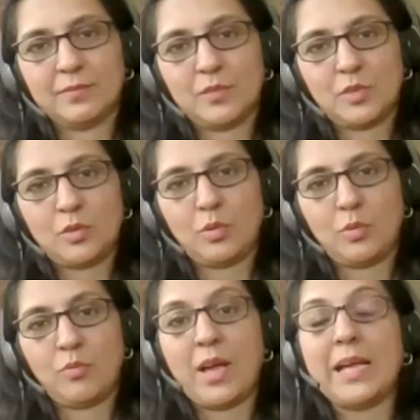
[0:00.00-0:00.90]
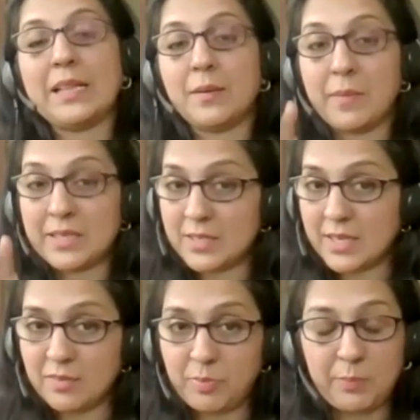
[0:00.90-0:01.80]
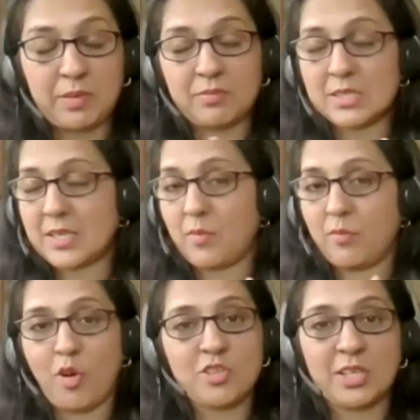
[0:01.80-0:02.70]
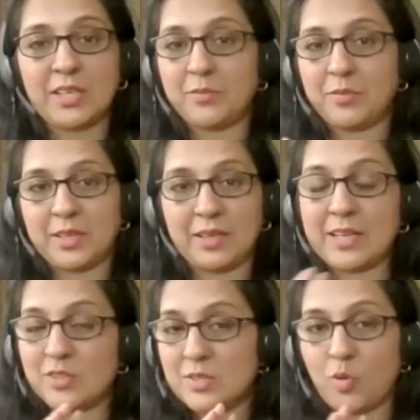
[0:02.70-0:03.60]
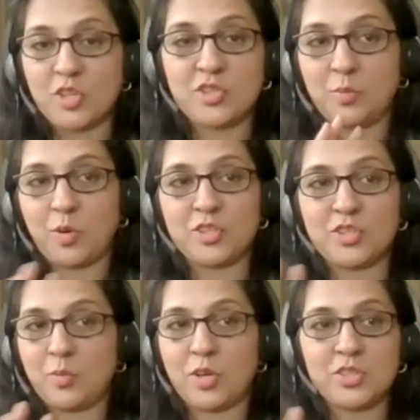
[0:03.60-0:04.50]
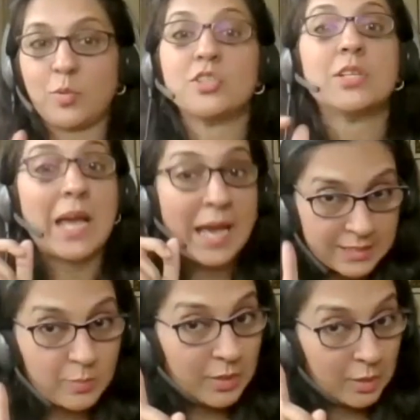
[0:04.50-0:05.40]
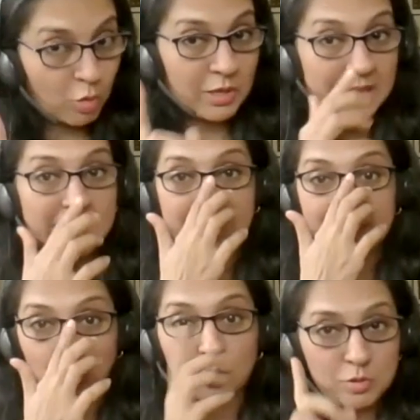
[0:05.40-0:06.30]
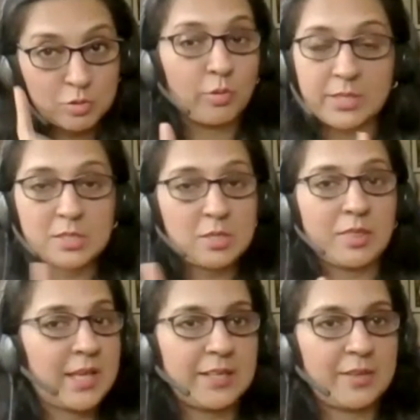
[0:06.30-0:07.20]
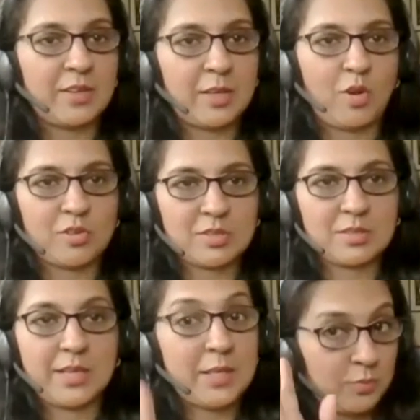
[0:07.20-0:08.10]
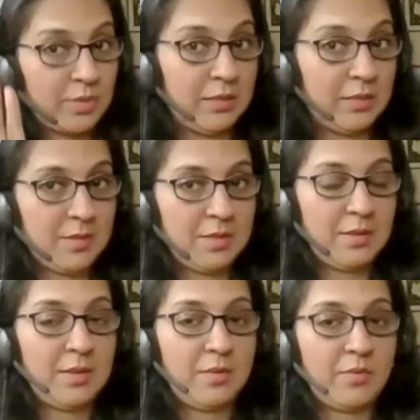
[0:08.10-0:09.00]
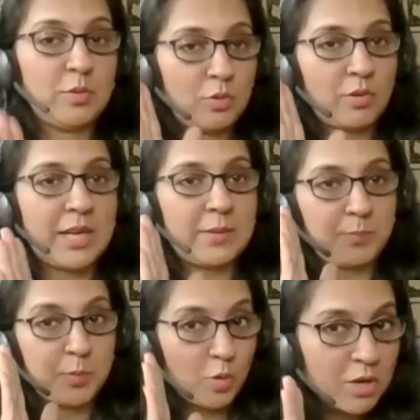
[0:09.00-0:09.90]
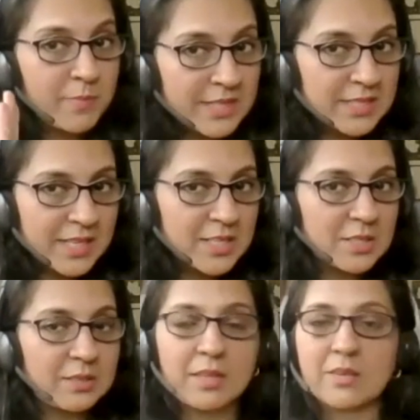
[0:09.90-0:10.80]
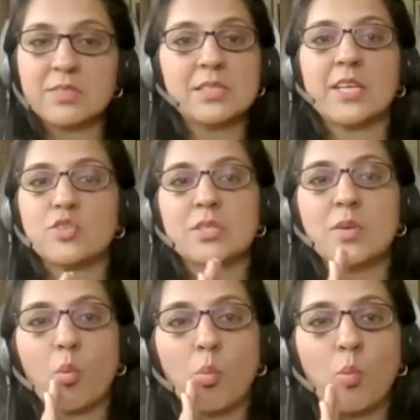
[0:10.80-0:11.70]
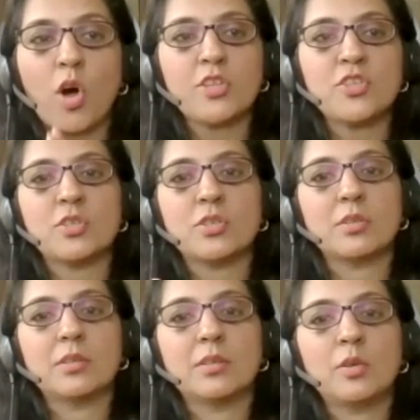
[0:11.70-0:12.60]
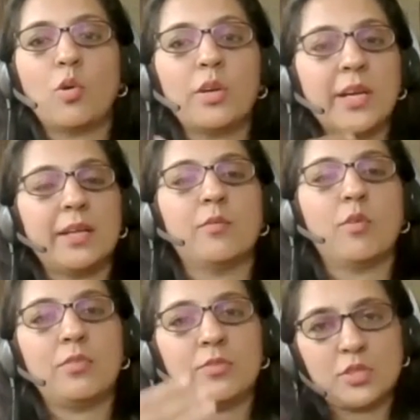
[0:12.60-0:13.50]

So while the meditative people will say, watch it and just watch it, watch it, watch it, watch it. And it will go like that also. It's not that it will not. It will. When you look at pure meditation, they will say, just watch. Don't get involved.